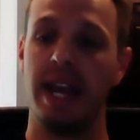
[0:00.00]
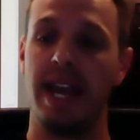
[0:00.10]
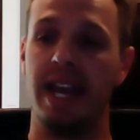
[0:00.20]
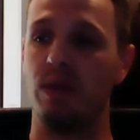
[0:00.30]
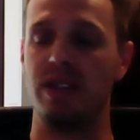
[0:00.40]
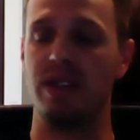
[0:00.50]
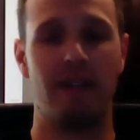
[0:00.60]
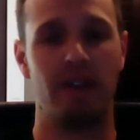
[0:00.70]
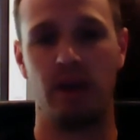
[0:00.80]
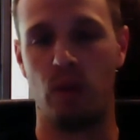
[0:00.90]
and it was never
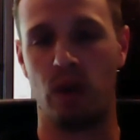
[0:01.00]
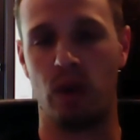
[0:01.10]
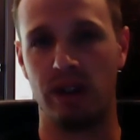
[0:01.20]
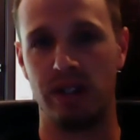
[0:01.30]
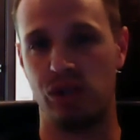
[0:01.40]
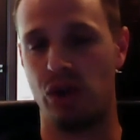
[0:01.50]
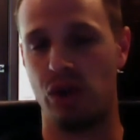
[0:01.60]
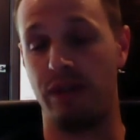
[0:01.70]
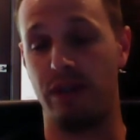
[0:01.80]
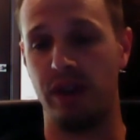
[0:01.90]
going to work because he's tried
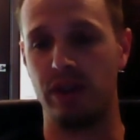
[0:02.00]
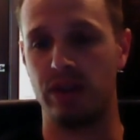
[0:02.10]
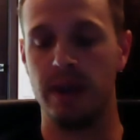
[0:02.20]
it for years.